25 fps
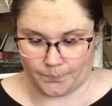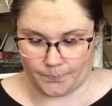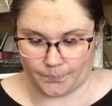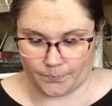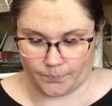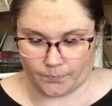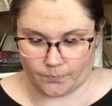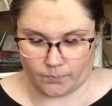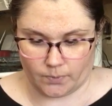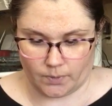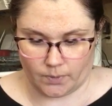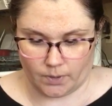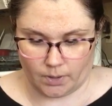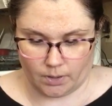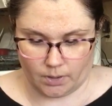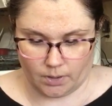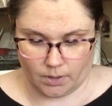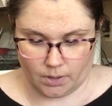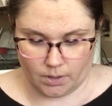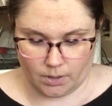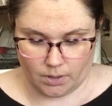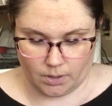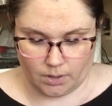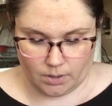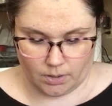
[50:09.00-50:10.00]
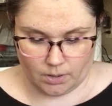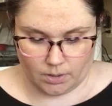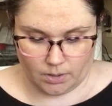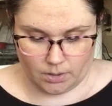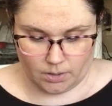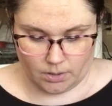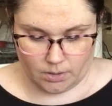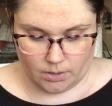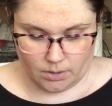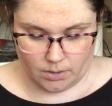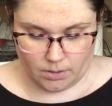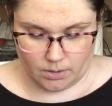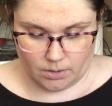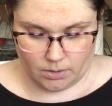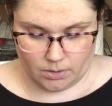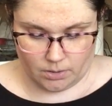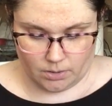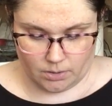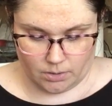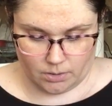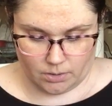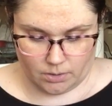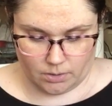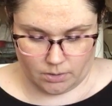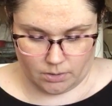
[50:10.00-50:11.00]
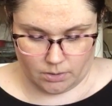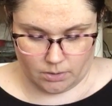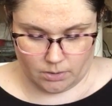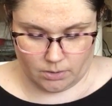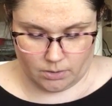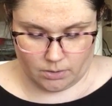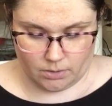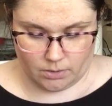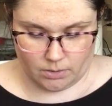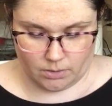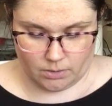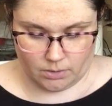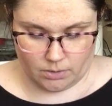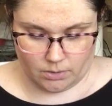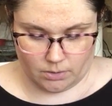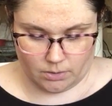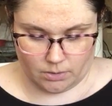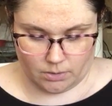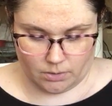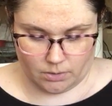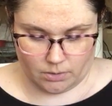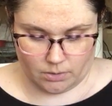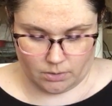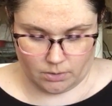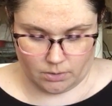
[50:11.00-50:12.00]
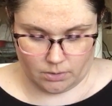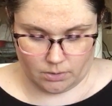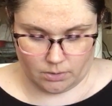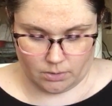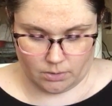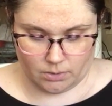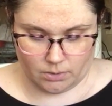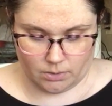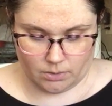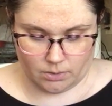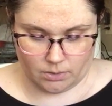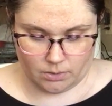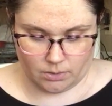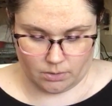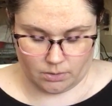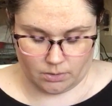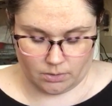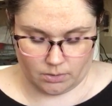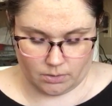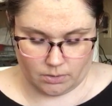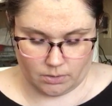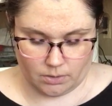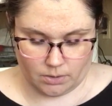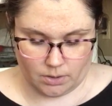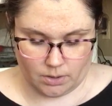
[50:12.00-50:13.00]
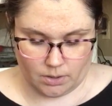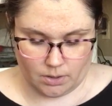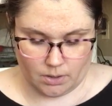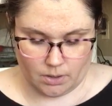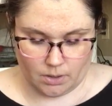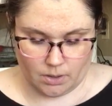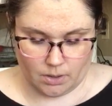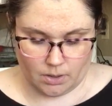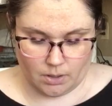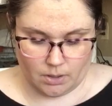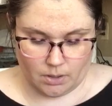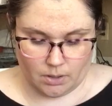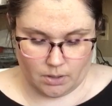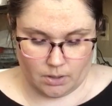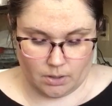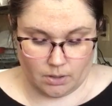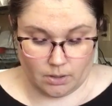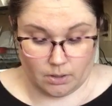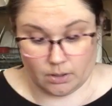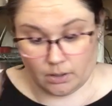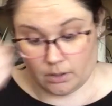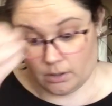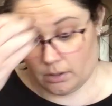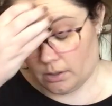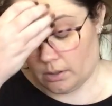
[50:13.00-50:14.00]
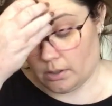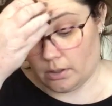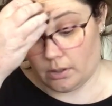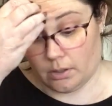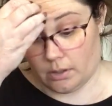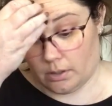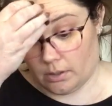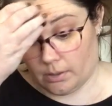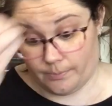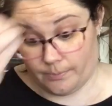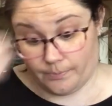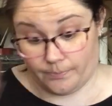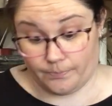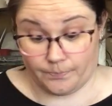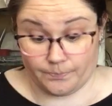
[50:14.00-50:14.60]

(silence)